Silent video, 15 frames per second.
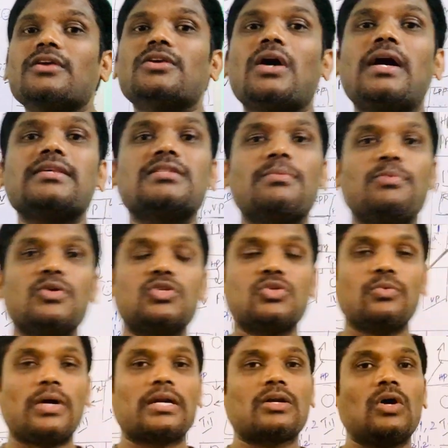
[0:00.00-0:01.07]
you are supposed to
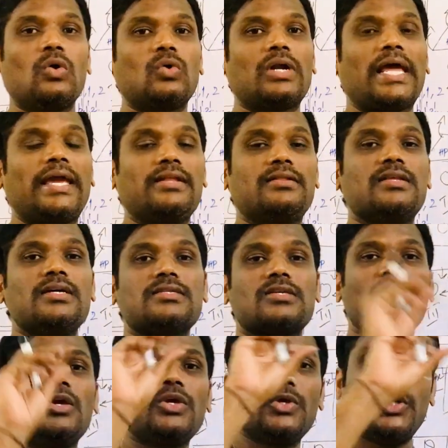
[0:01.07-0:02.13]
work out like this.
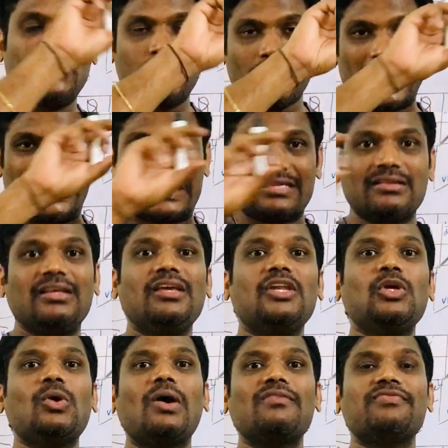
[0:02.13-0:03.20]
You need to write a
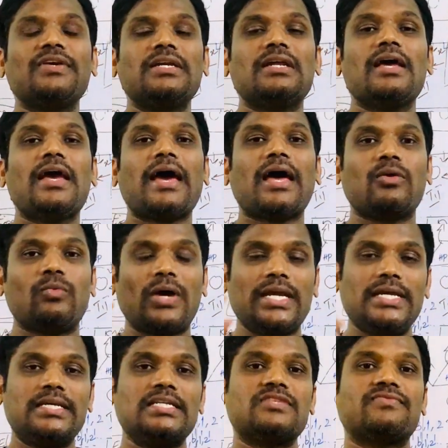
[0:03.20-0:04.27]
theory of it and why
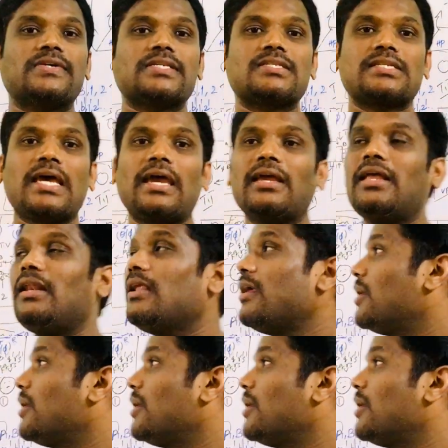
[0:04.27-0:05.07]
it is first angle.